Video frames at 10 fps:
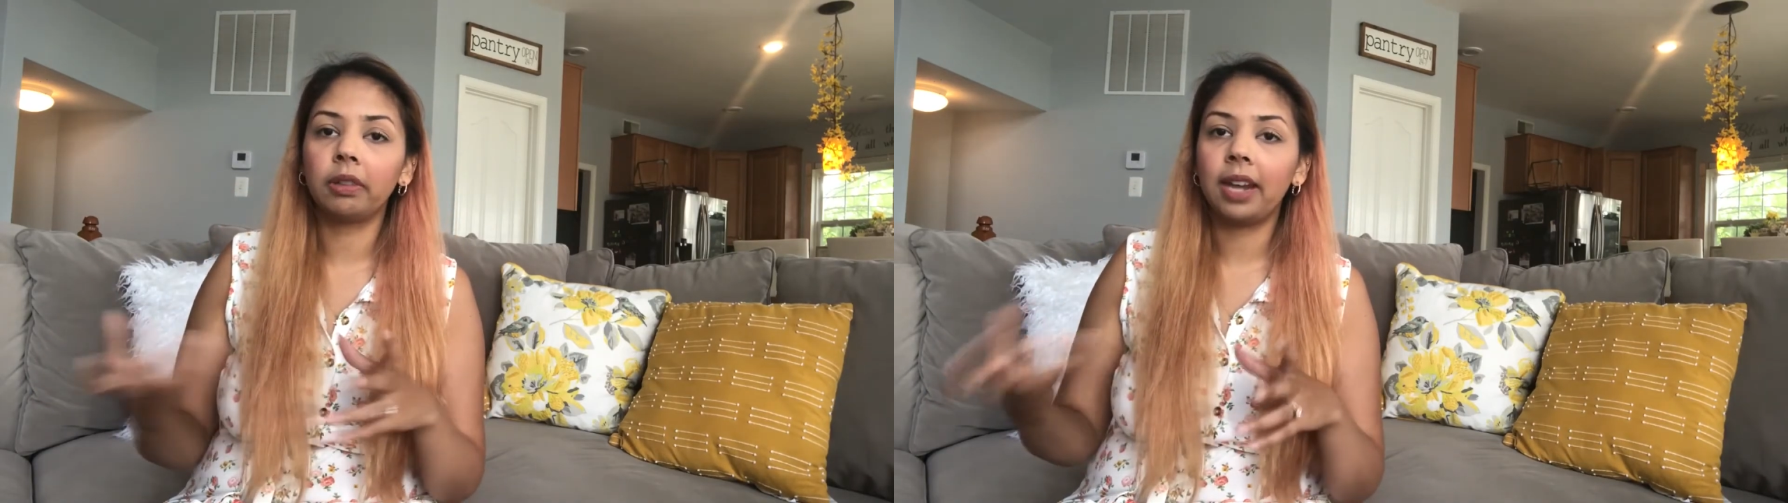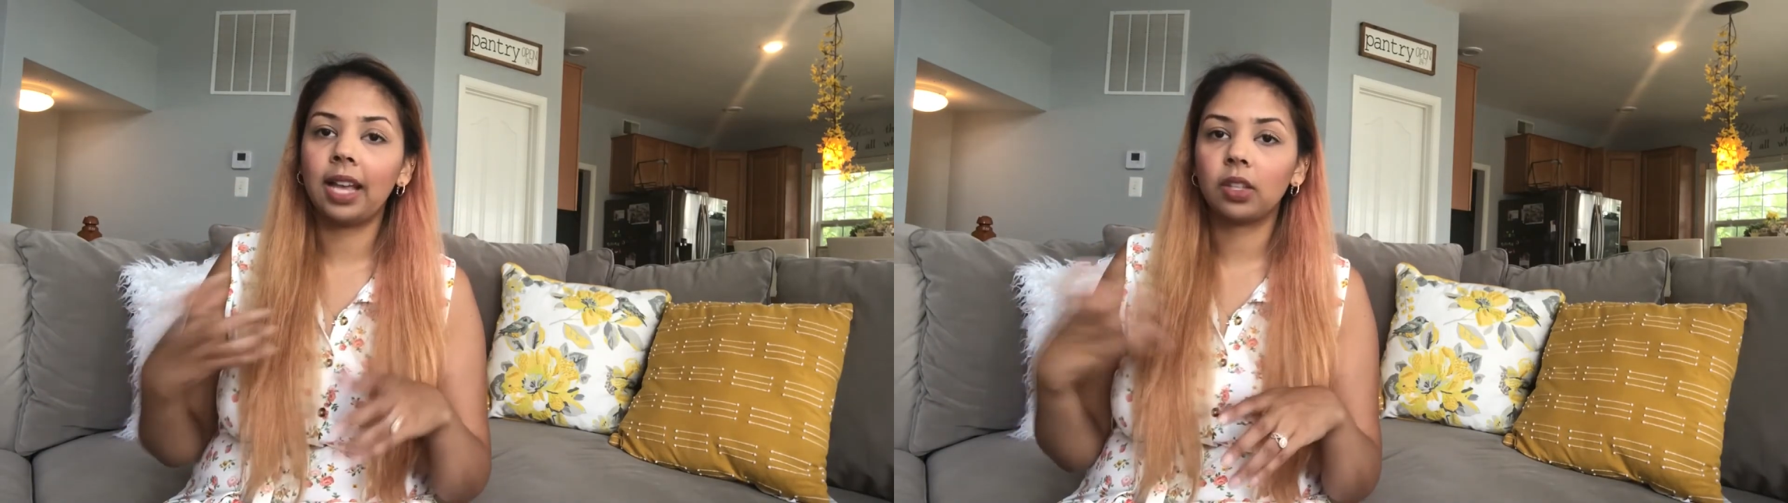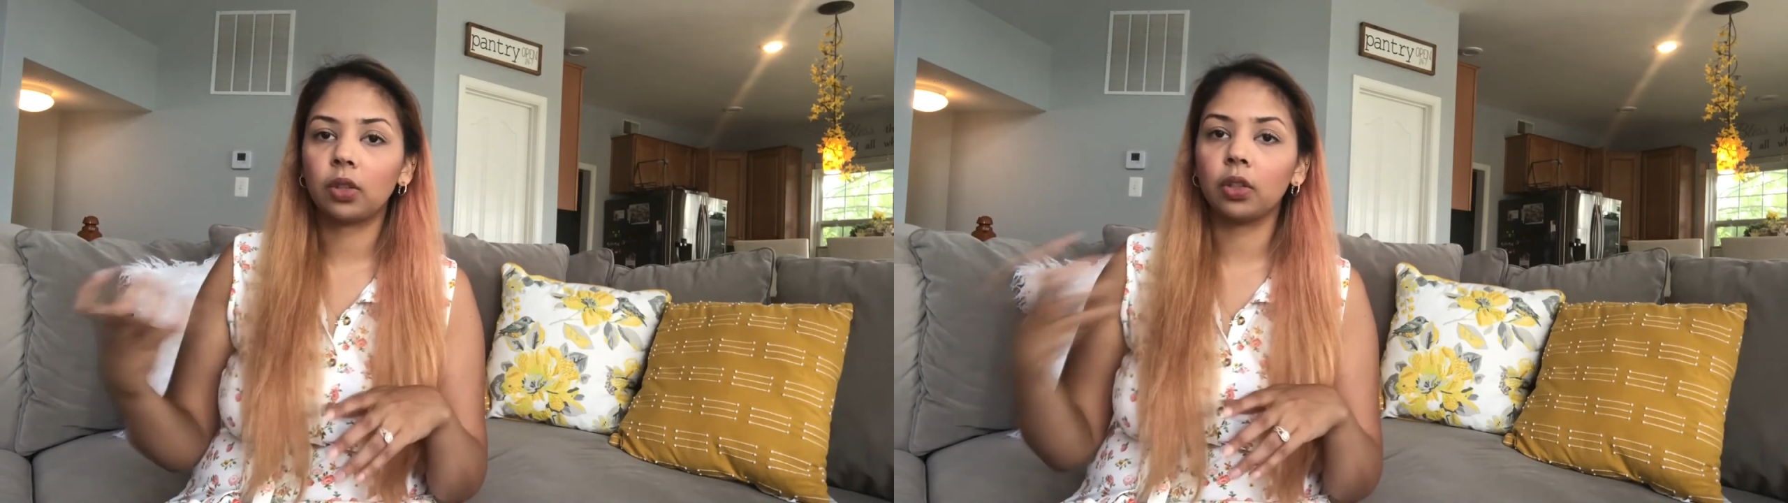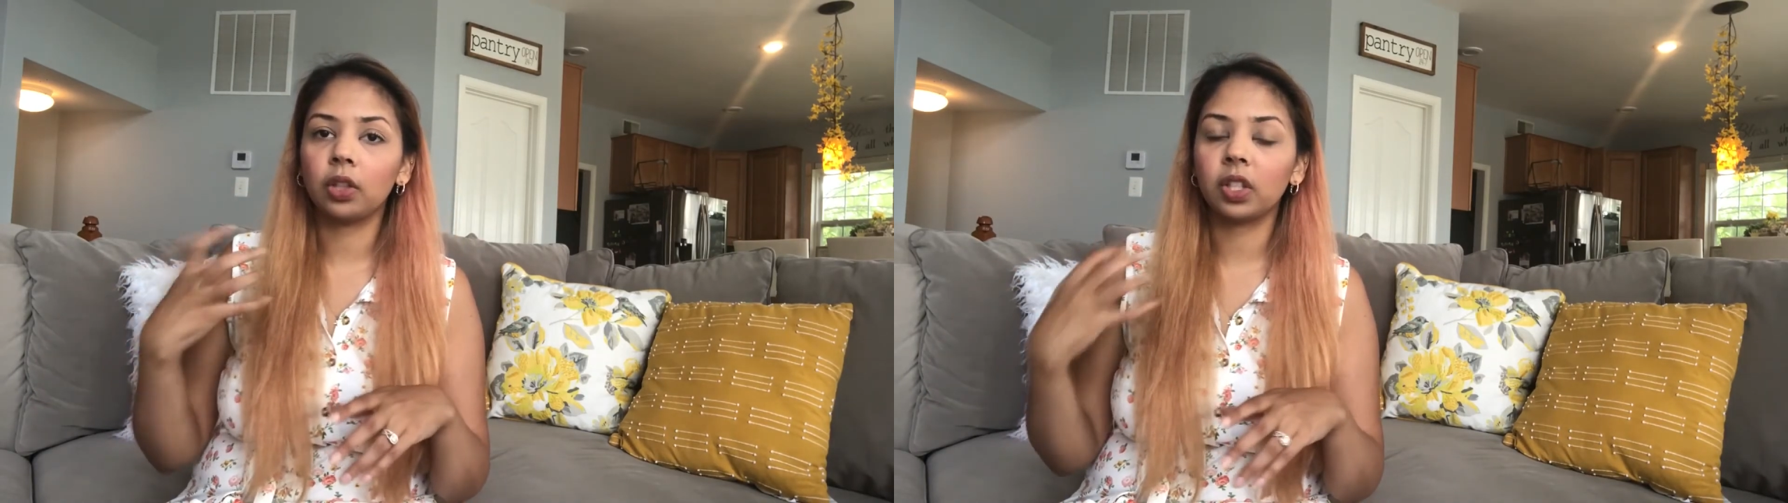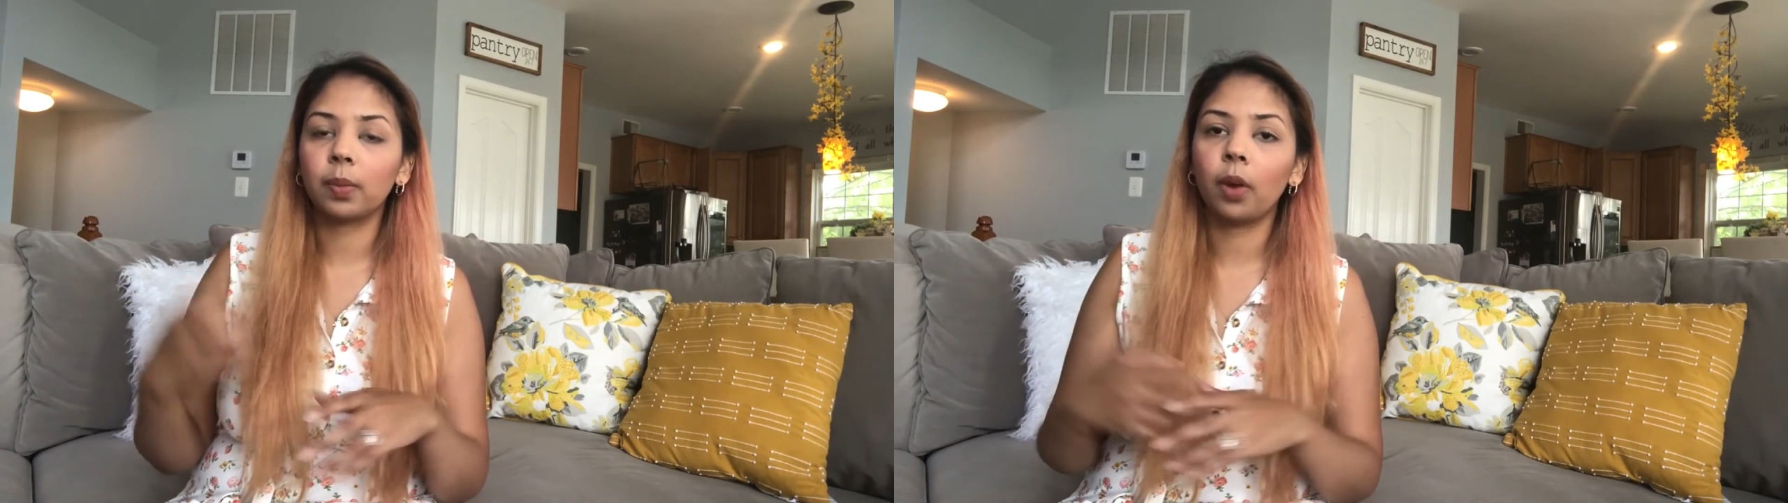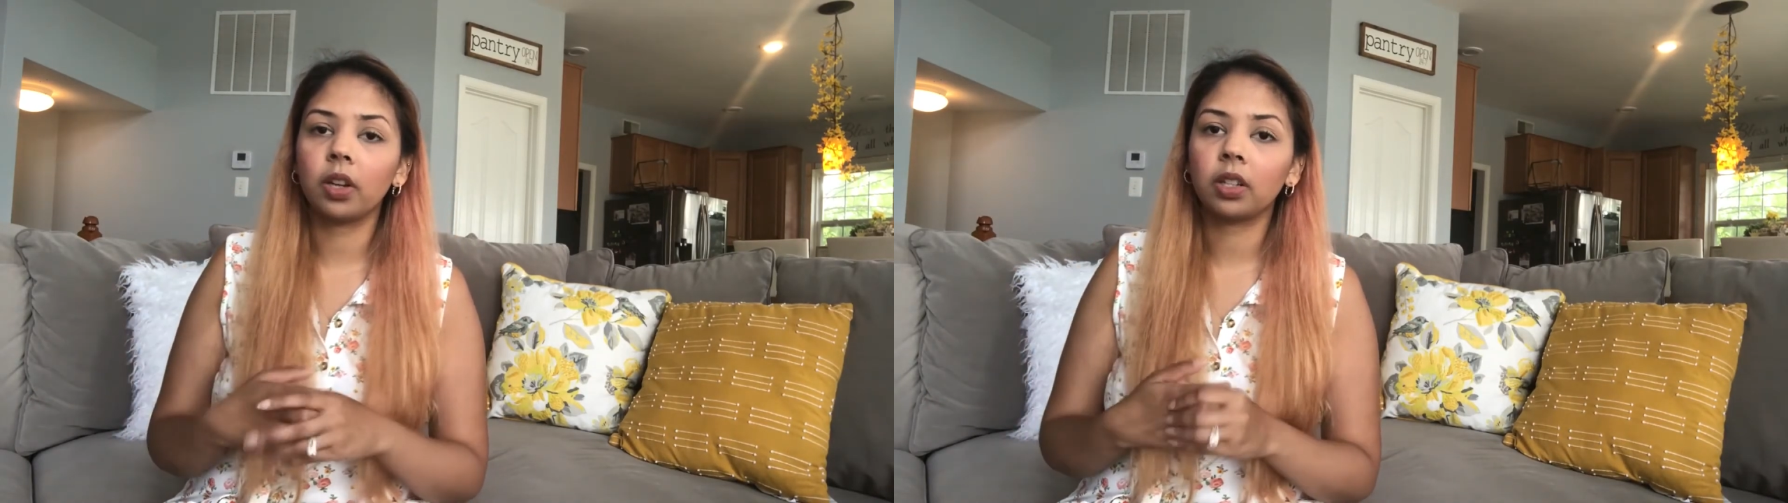Nest or the smart